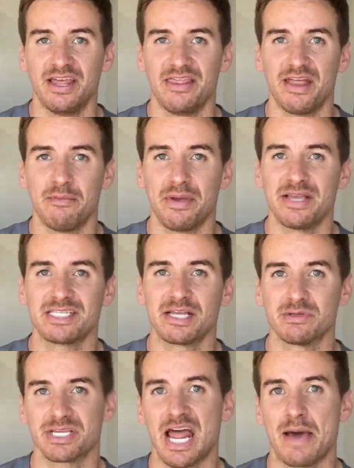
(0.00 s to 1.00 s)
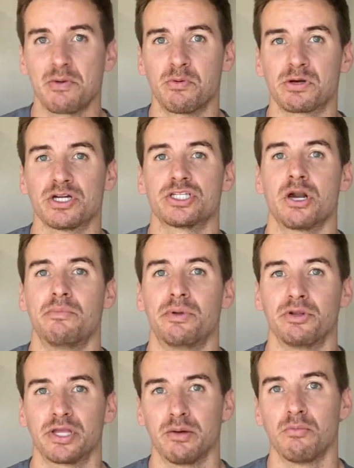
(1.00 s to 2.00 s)
then basically what's gonna happen, we're gonna start
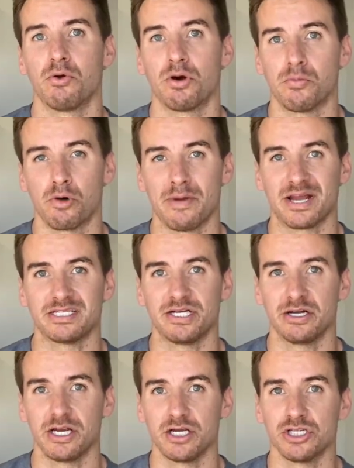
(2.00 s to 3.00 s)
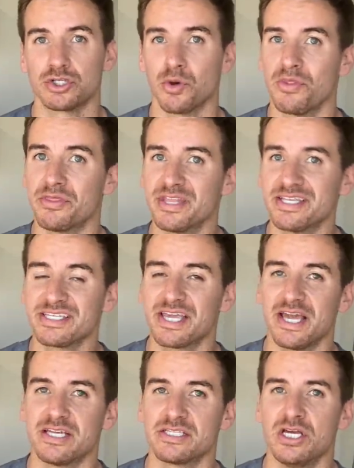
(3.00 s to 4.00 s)
building up more and more bacteria. So in this
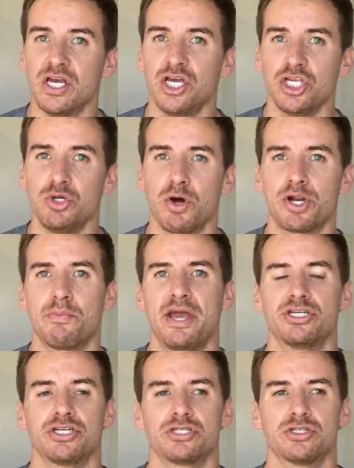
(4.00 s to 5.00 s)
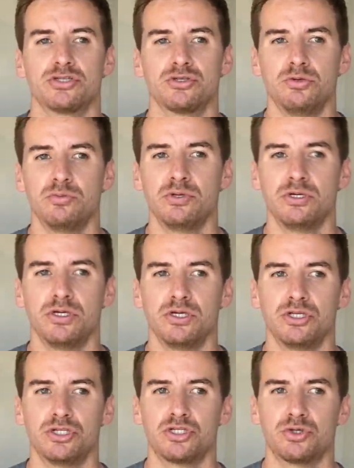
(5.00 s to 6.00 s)
case, you want your patients to
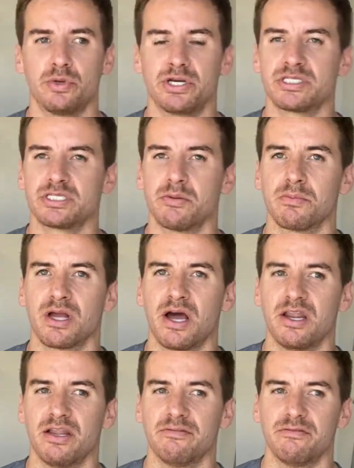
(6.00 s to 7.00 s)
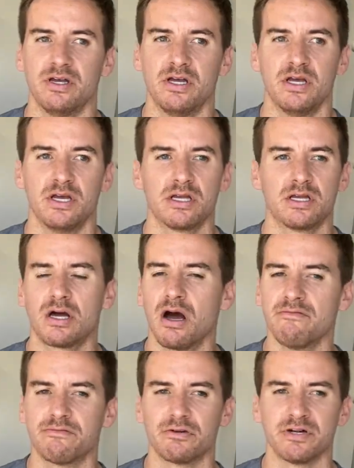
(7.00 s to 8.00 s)
be chewing some kind of
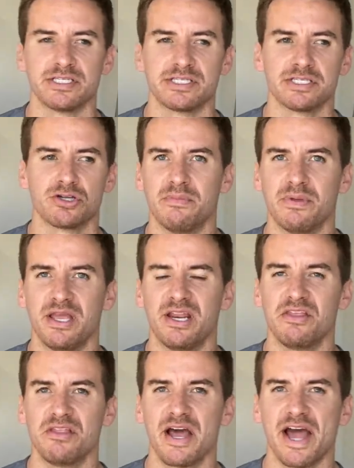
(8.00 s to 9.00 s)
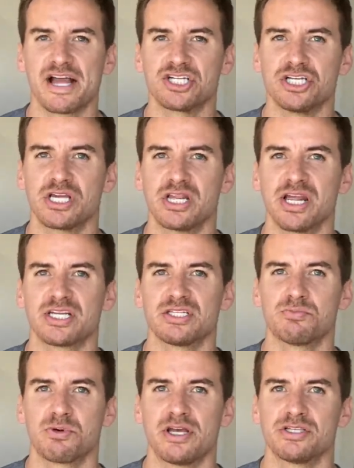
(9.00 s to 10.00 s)
gum, for instance, anything that actually can
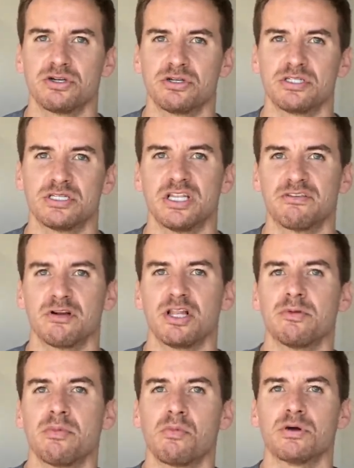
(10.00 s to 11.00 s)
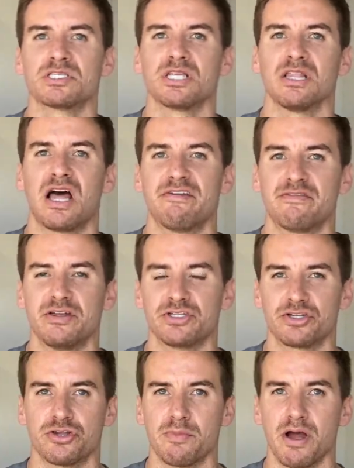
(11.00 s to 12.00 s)
express or deliver a little bit more saliva
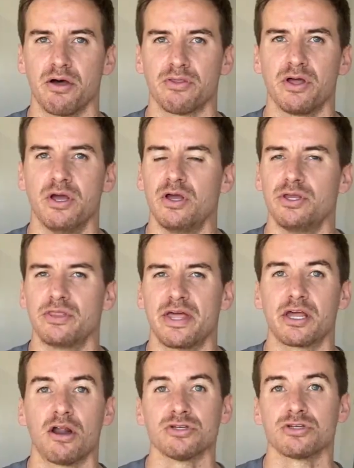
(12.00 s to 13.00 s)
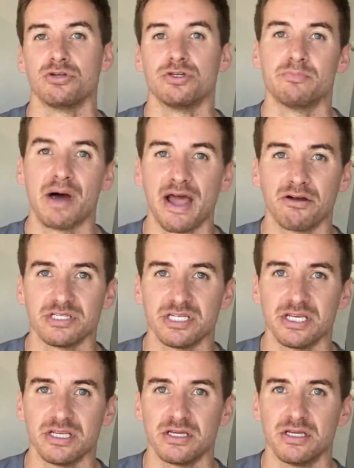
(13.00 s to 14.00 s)
into their mouth. They can also use
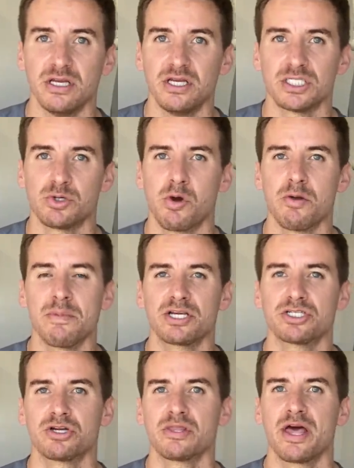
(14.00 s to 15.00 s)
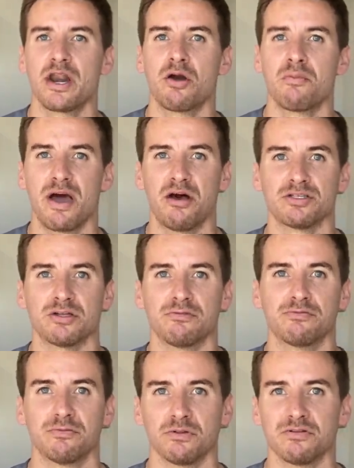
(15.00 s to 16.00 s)
biotin. So we wanna make sure that our mouths are
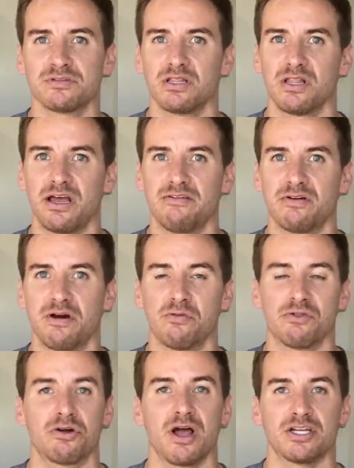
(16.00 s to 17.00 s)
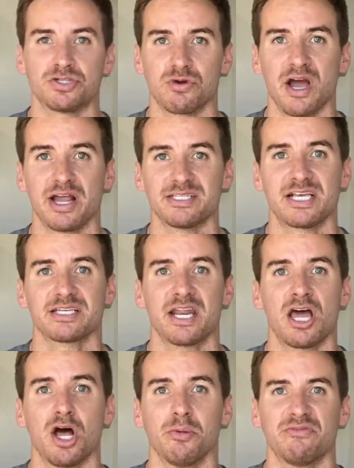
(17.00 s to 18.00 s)
full of saliva and they're not dry, because that's
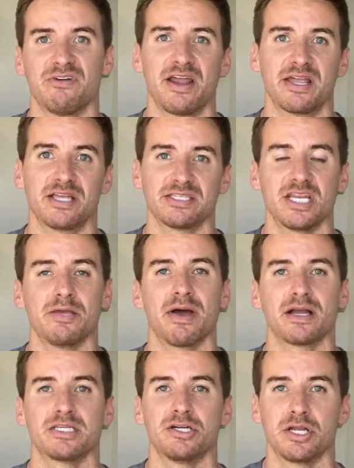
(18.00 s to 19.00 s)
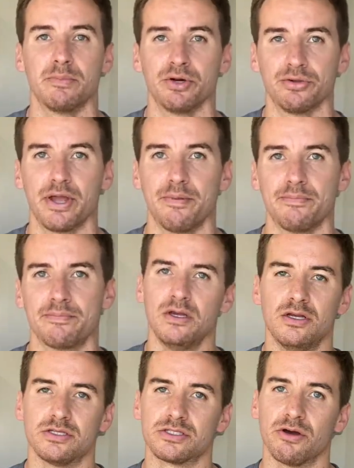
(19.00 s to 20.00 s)
gonna help fight against any bacteria buildup.
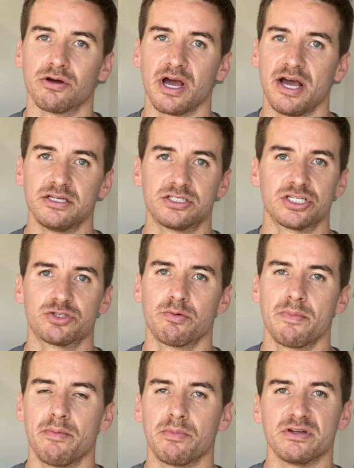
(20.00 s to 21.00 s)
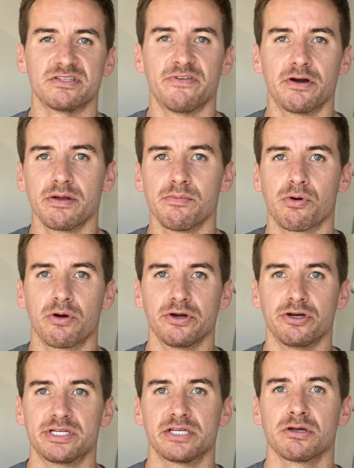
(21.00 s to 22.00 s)
So guys, just remember, it's very
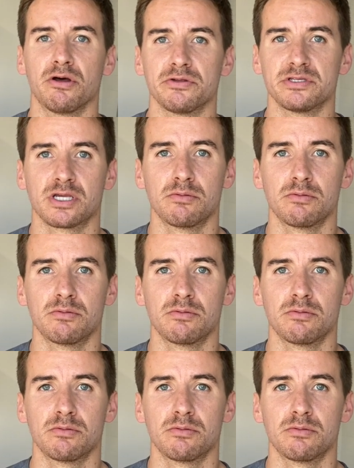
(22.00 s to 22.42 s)
important, your dental health is